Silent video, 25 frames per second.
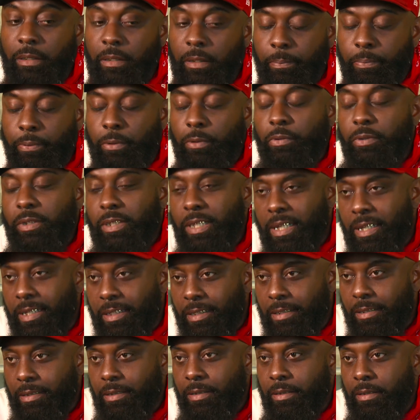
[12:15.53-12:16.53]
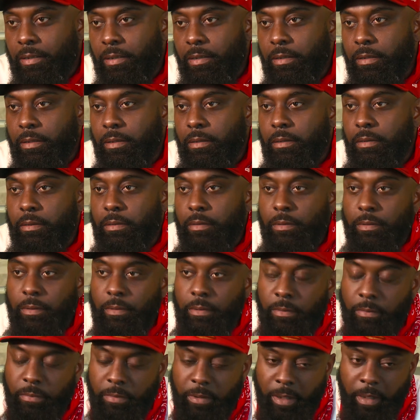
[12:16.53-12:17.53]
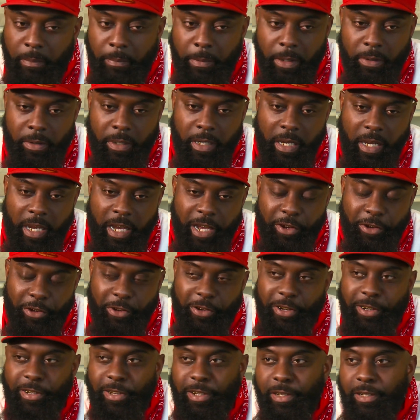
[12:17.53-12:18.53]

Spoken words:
the protest, I'm talking about the inner,